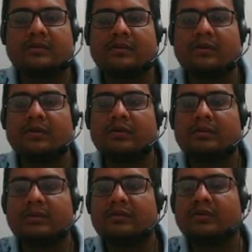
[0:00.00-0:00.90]
square equal to 1
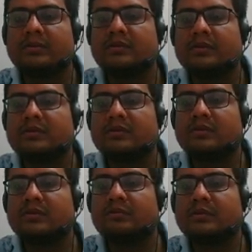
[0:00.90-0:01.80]
by 4 means x equal
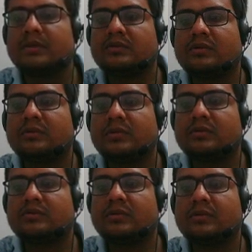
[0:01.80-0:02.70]
to plus or minus
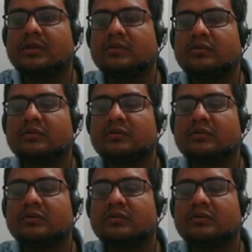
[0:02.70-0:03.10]
1 by 2.